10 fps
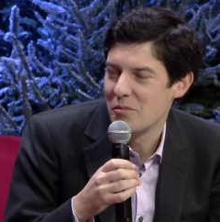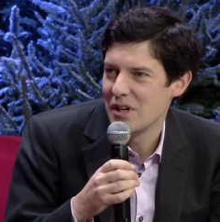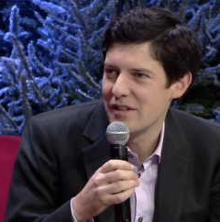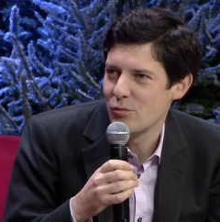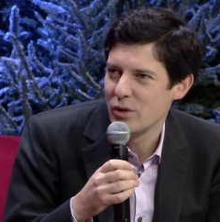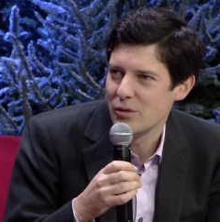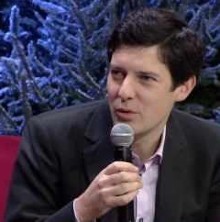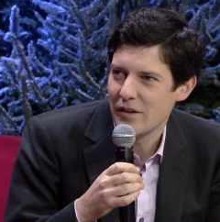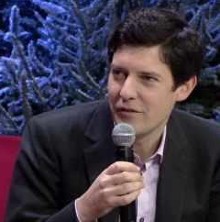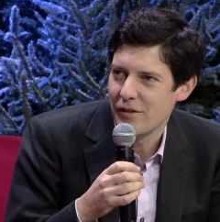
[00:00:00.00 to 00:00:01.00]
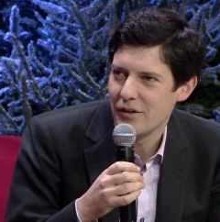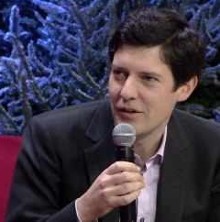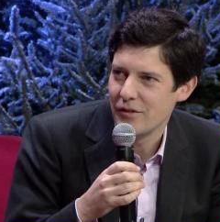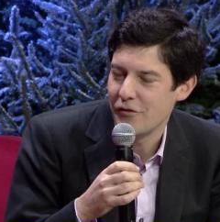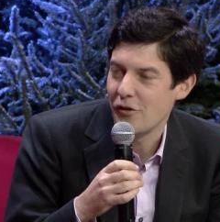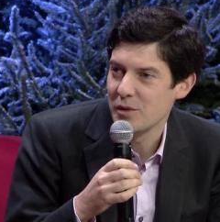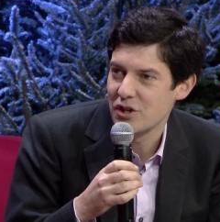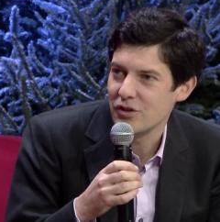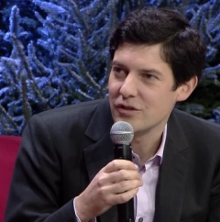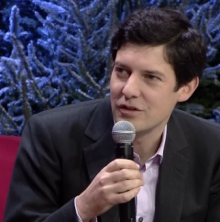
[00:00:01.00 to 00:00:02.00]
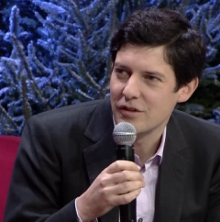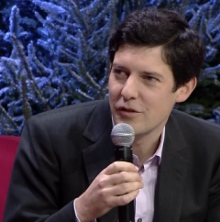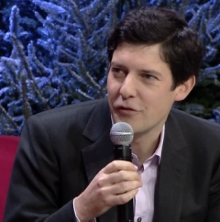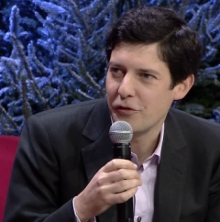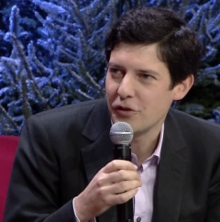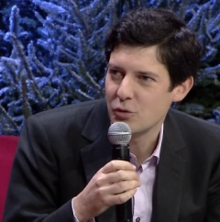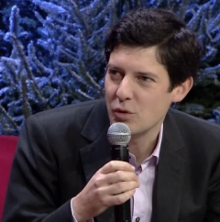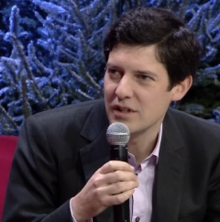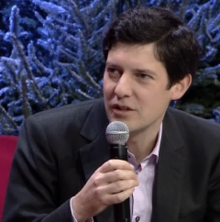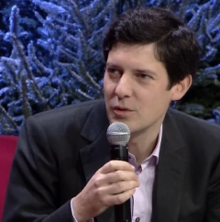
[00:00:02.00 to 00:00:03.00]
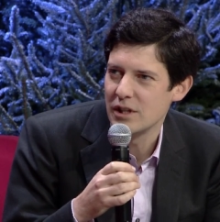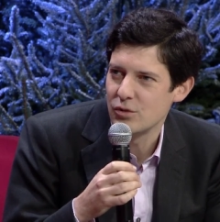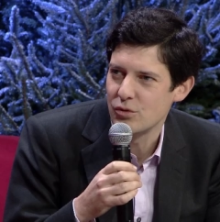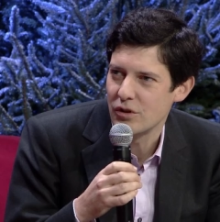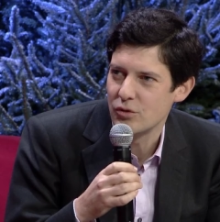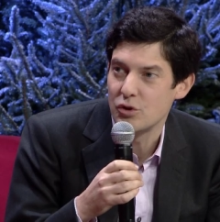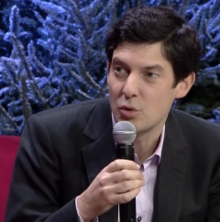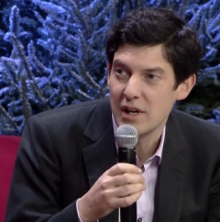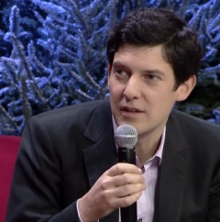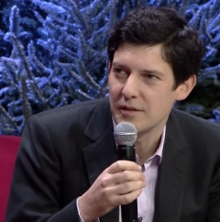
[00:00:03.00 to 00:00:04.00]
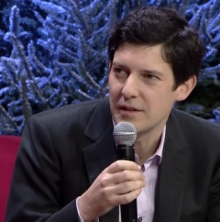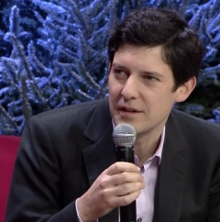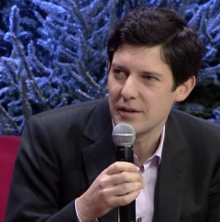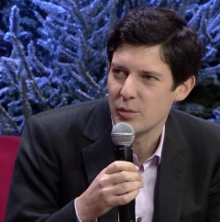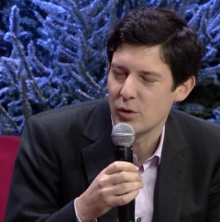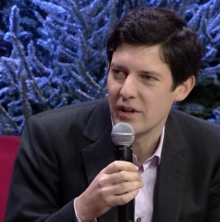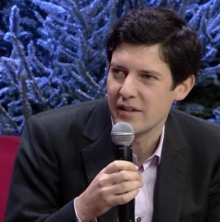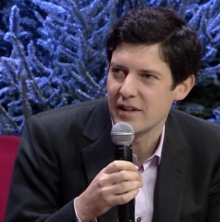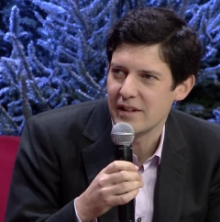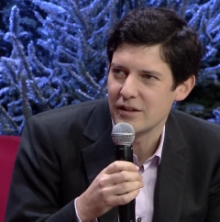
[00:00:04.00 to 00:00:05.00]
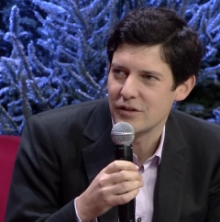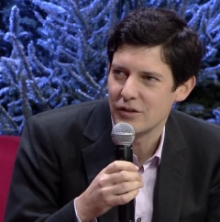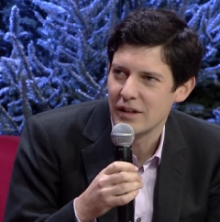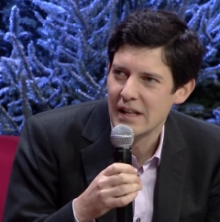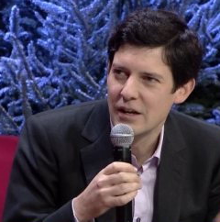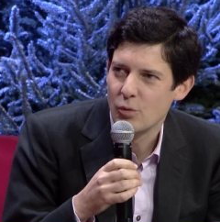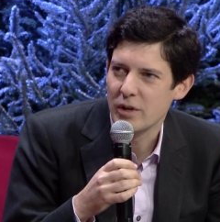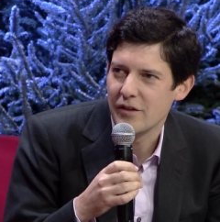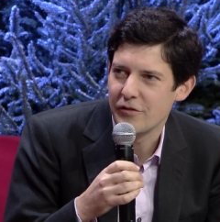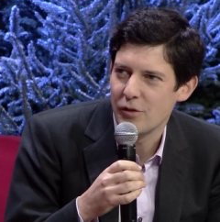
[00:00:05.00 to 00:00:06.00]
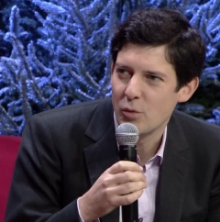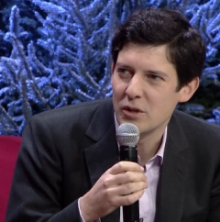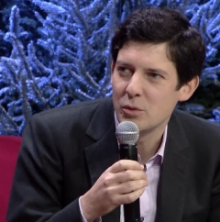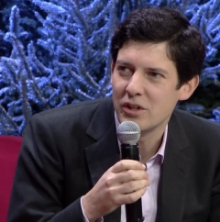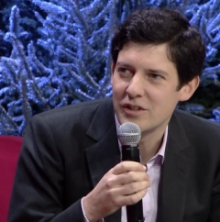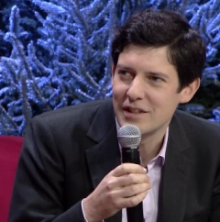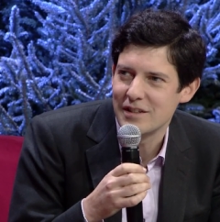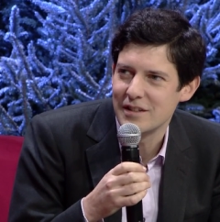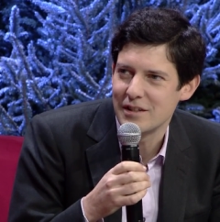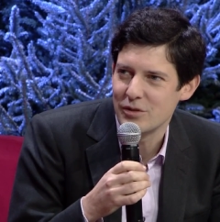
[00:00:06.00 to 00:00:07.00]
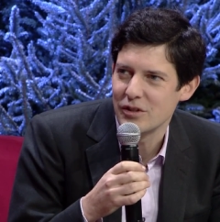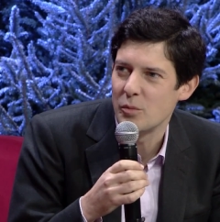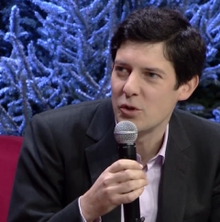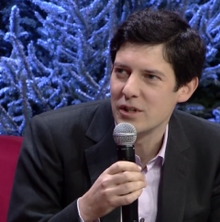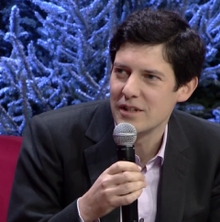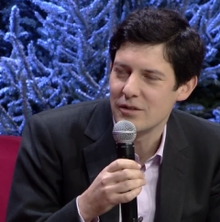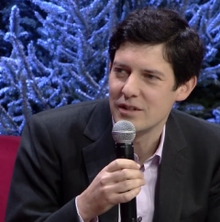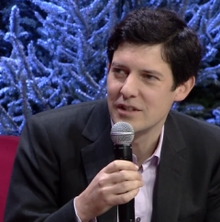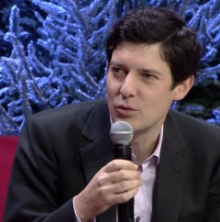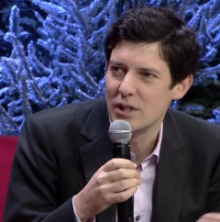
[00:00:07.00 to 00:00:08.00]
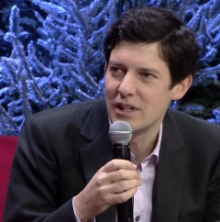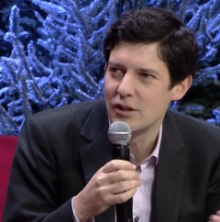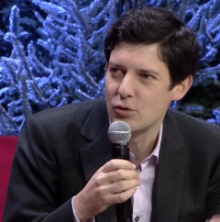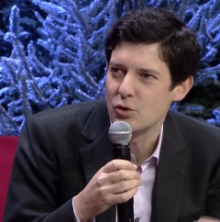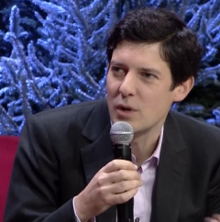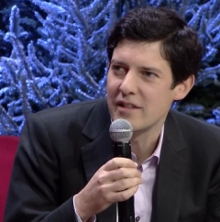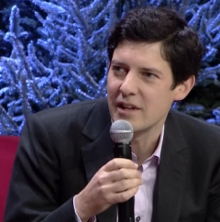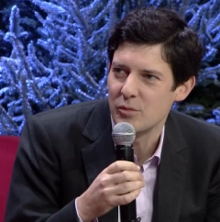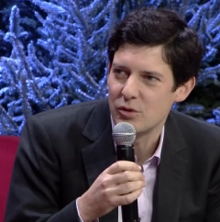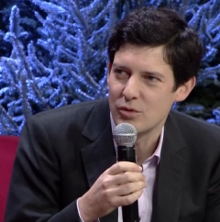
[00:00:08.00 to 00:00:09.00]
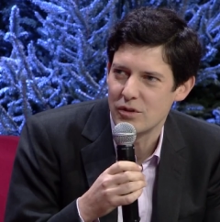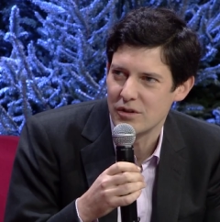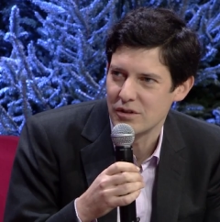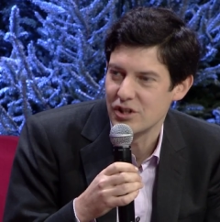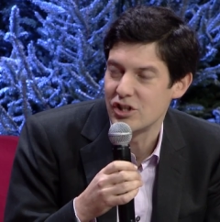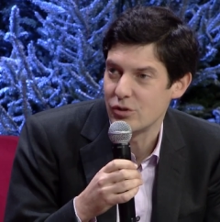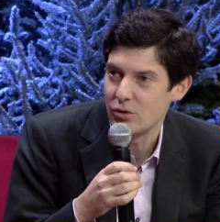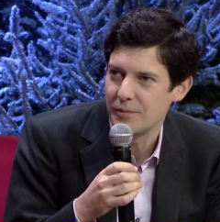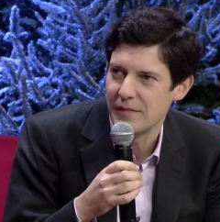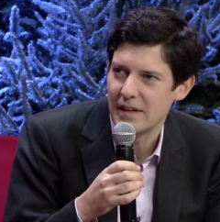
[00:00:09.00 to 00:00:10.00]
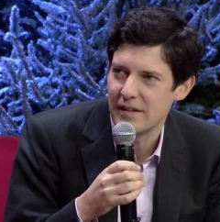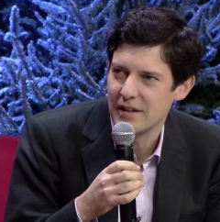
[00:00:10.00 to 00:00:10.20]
okay. many, we, we have four missions. The first one is really to, to train because I think that we have 160,000 employees, and it's really key to train them to uh, digital. I